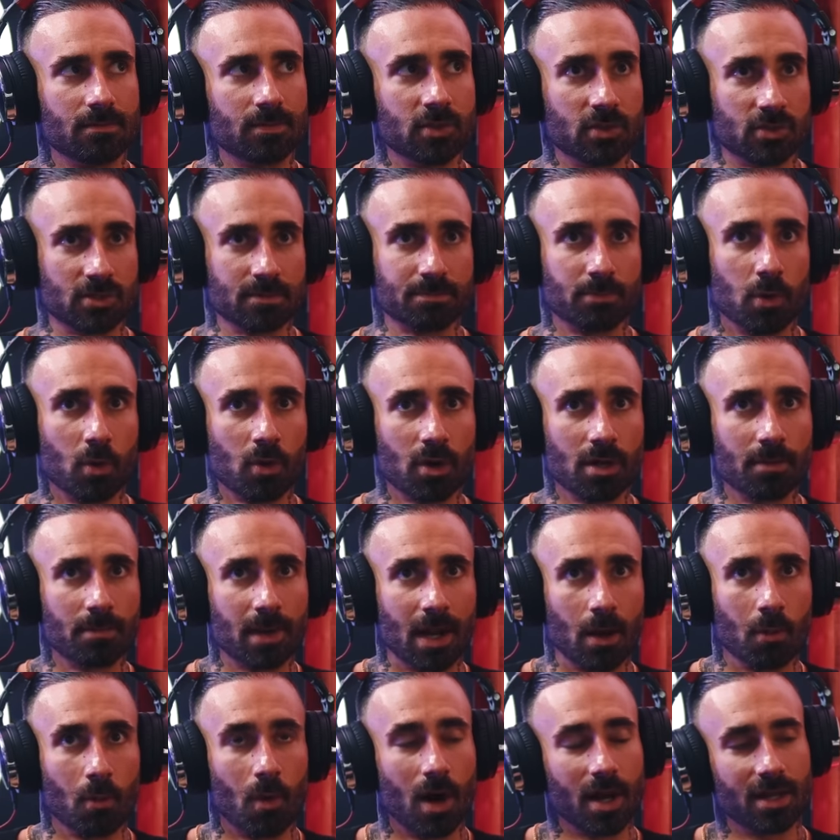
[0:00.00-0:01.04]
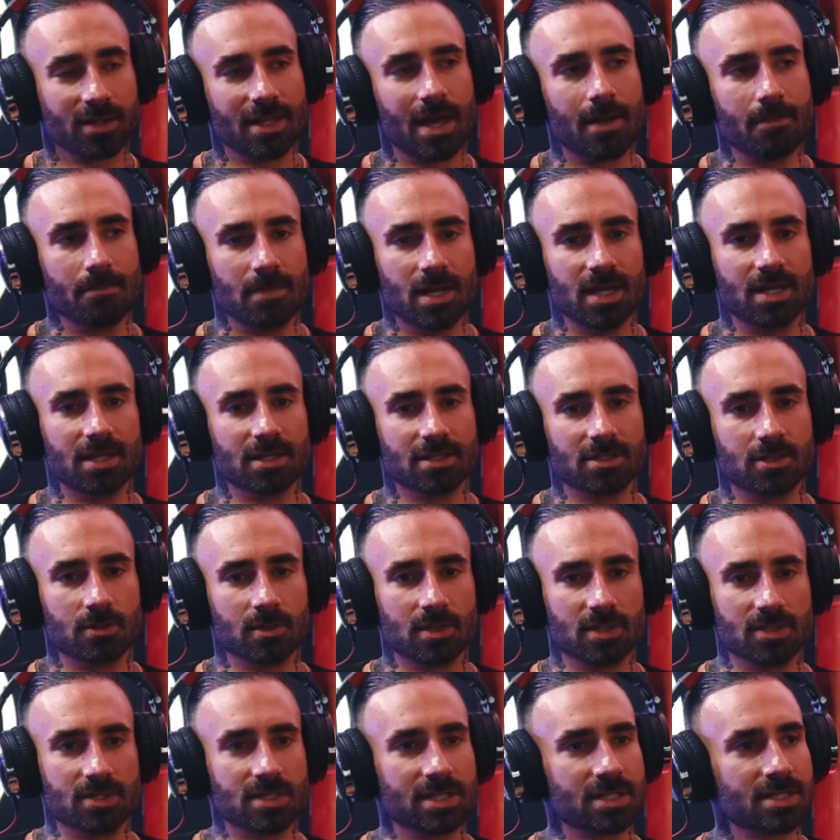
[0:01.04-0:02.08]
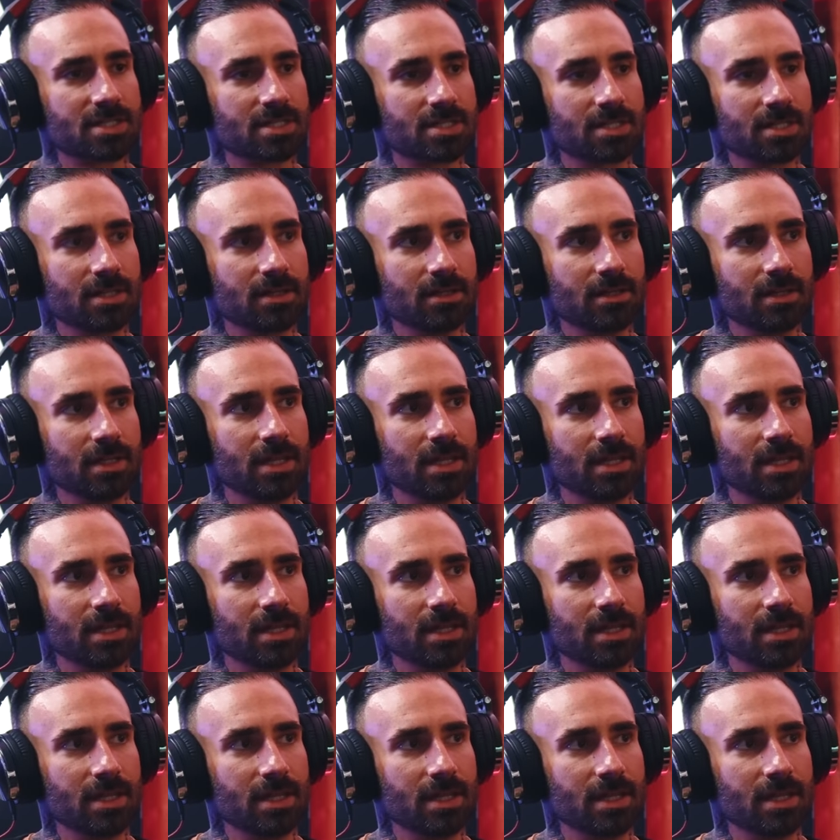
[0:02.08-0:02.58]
to support it. But I wanted that media to exist